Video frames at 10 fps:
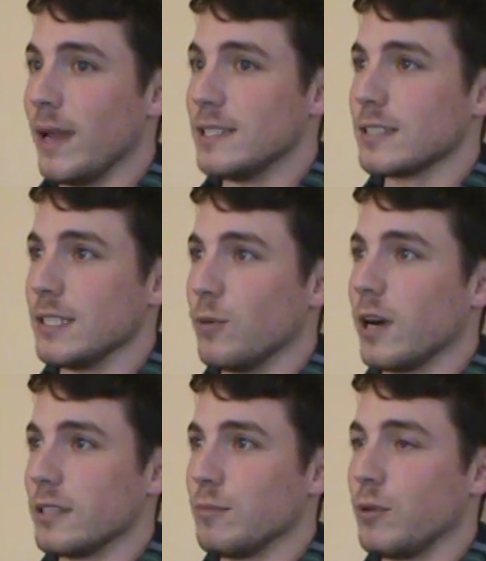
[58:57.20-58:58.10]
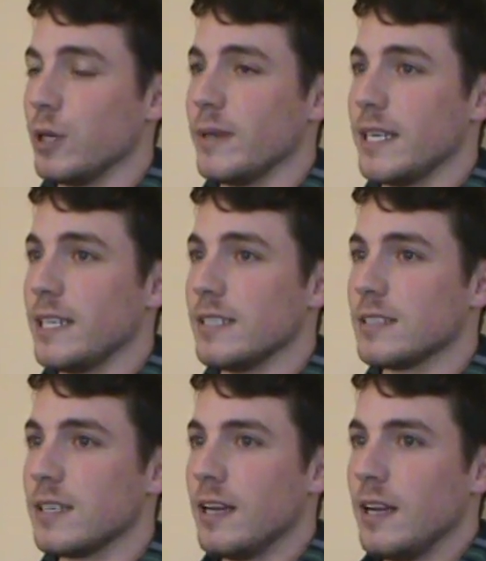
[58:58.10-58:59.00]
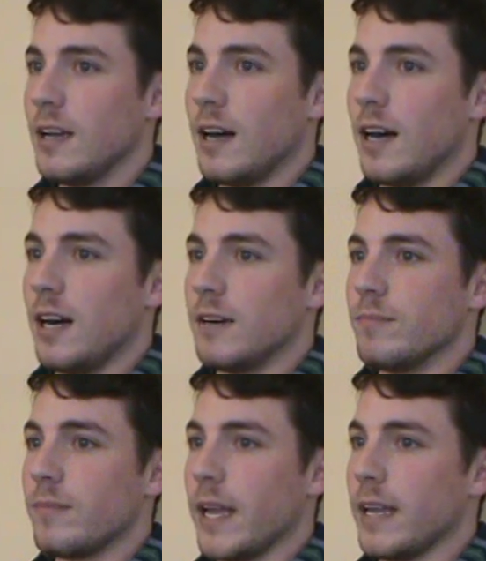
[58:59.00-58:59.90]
basically what our deployment is. Um,